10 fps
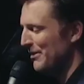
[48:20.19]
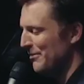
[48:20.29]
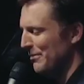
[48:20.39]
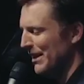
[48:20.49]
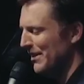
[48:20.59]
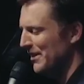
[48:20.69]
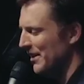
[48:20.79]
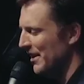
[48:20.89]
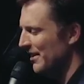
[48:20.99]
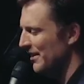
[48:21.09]
even bigger?
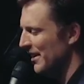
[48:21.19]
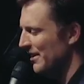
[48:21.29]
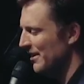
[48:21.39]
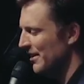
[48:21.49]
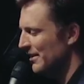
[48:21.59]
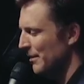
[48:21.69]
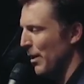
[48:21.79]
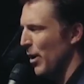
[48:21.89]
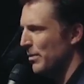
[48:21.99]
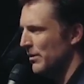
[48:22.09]
the
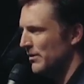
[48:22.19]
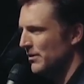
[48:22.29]
Pope.